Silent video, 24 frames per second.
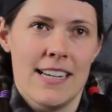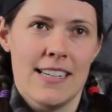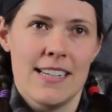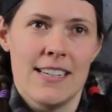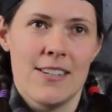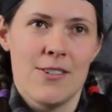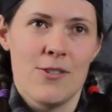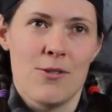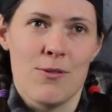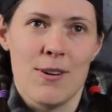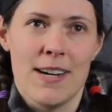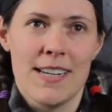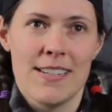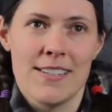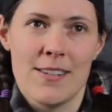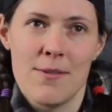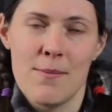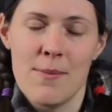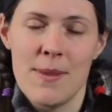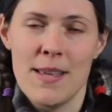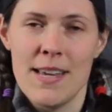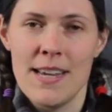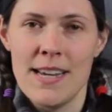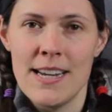I needed to write
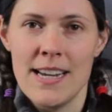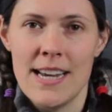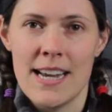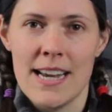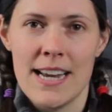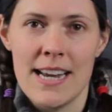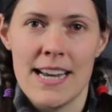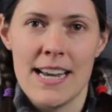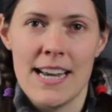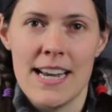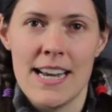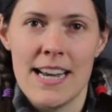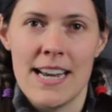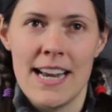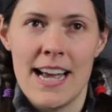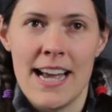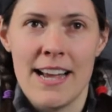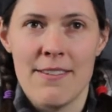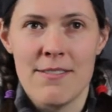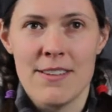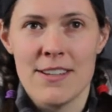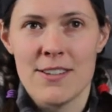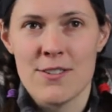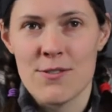something. And then
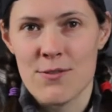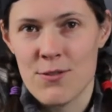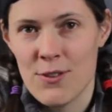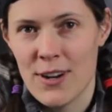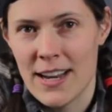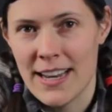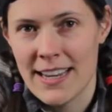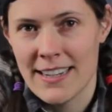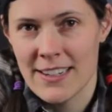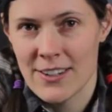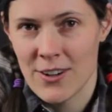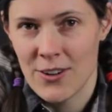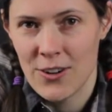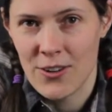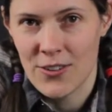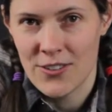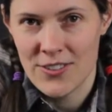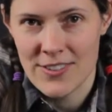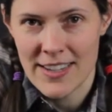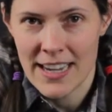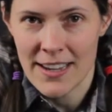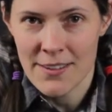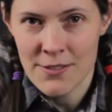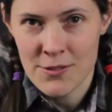I have this friend called
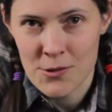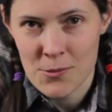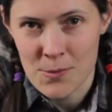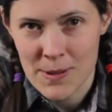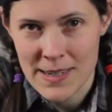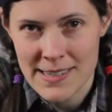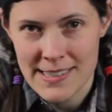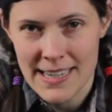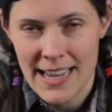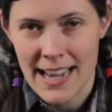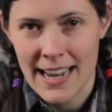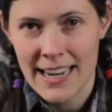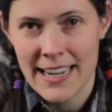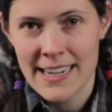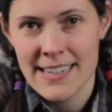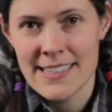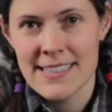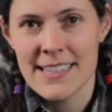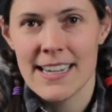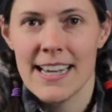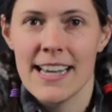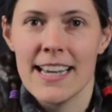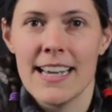Steph who plays Alex,